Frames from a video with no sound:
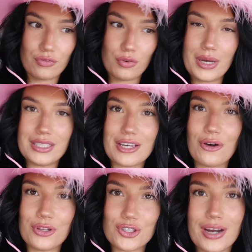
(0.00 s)
for me to
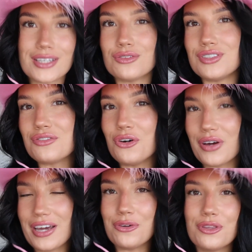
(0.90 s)
get on the train. So obviously, I've got
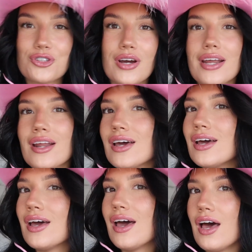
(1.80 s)
to get on the train
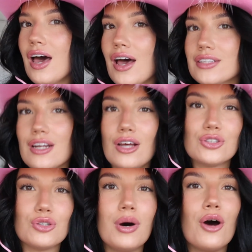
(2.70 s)
uh, to
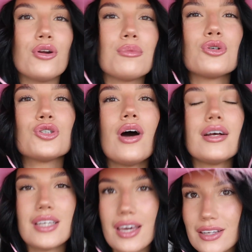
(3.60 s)
London on my own. I'm not sure
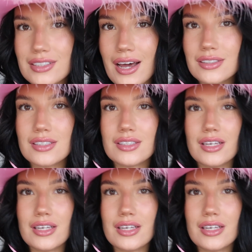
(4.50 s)
how to get this hat to